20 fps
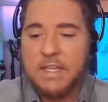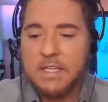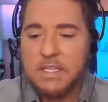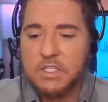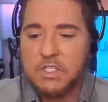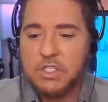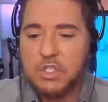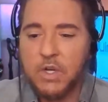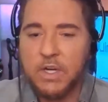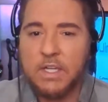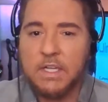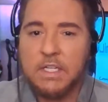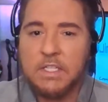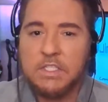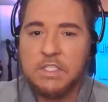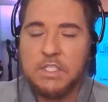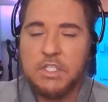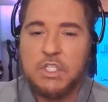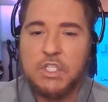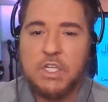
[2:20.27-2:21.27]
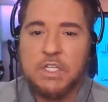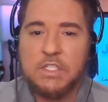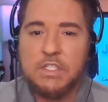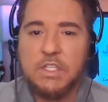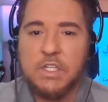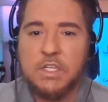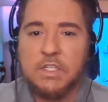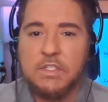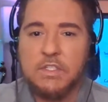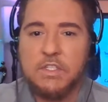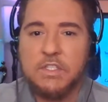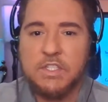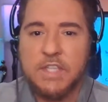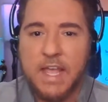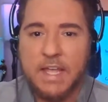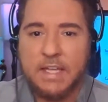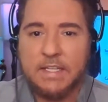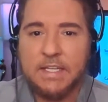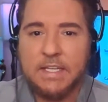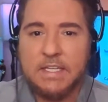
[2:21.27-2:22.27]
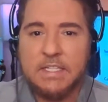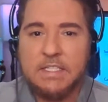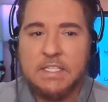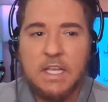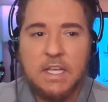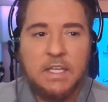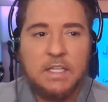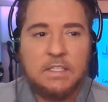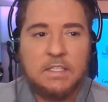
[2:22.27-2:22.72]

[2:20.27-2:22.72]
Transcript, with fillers: He's joining us in just a second.